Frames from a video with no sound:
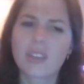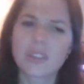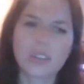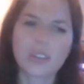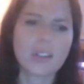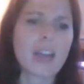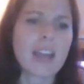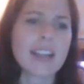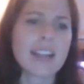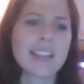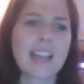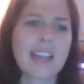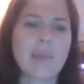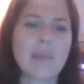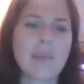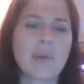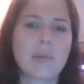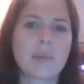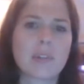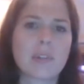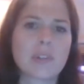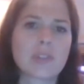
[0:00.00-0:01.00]
So a lot of time
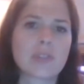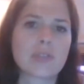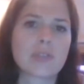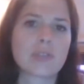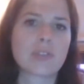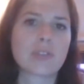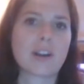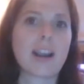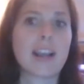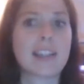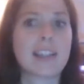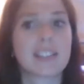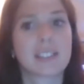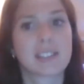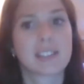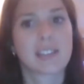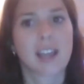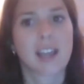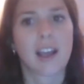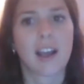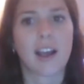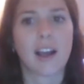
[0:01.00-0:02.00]
when we're
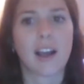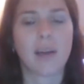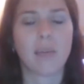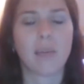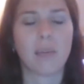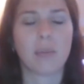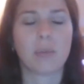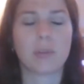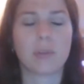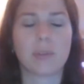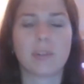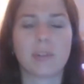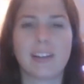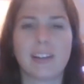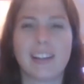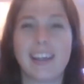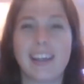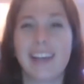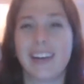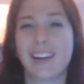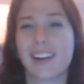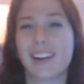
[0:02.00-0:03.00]
stressed, we're
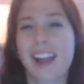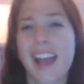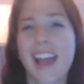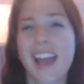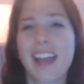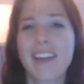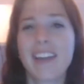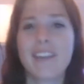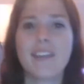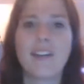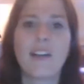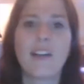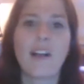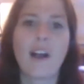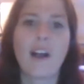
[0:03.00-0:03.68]
really in our head.